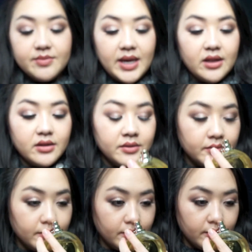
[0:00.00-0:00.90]
smell,
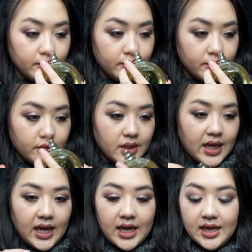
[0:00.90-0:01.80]

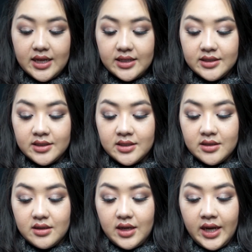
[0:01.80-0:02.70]
and
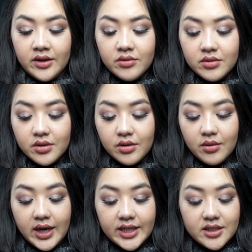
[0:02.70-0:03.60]
I don't
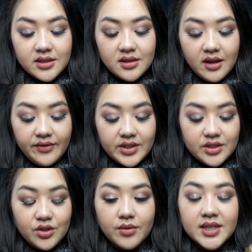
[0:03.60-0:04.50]
know, I just love it
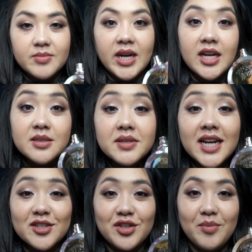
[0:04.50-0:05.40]
so much. My husband
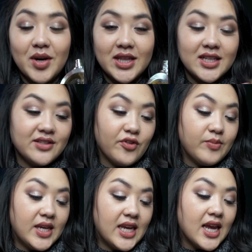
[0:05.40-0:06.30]
actually bought this for
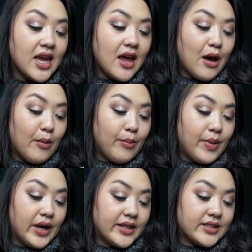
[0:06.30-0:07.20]
me,
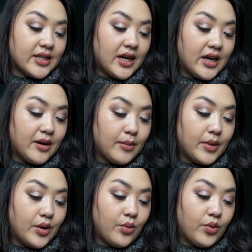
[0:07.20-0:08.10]
but
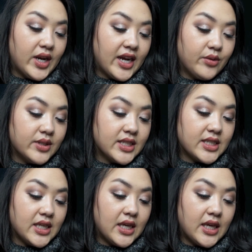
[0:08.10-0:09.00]
when I
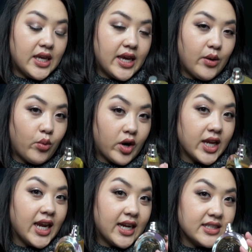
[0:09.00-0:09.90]
was
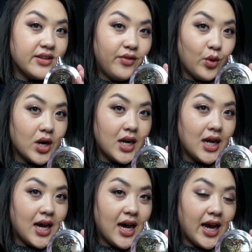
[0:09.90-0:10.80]
working at
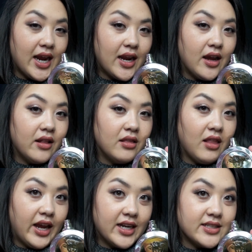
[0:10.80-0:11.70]
Sephora, I
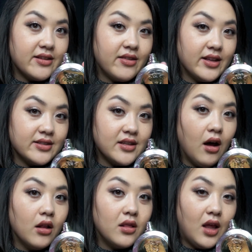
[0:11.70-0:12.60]
liked this
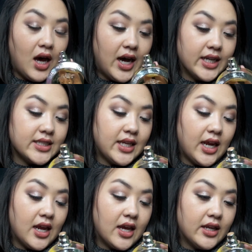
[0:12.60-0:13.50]
a lot,
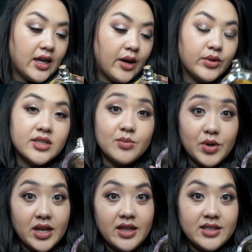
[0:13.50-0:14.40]
and I would
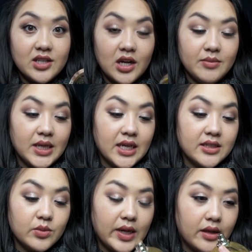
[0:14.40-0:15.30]
spray this on me
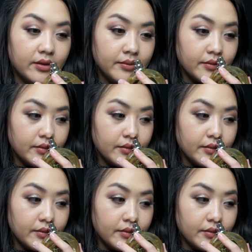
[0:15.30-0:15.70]
as well.